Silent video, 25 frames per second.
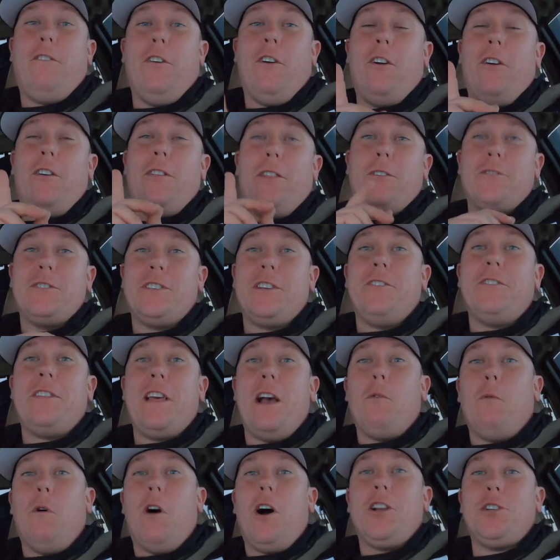for those of you
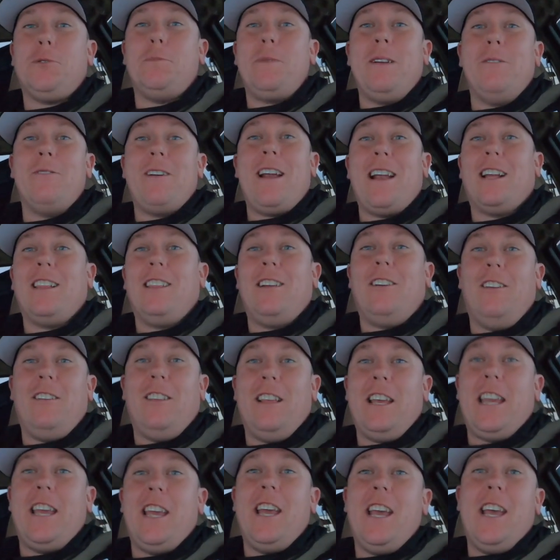that watch me
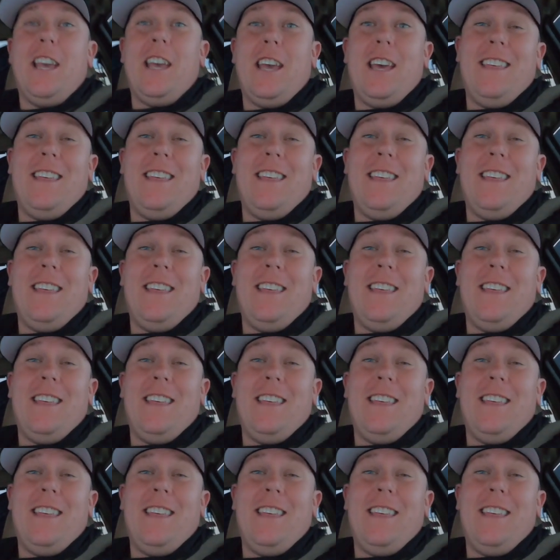regularly,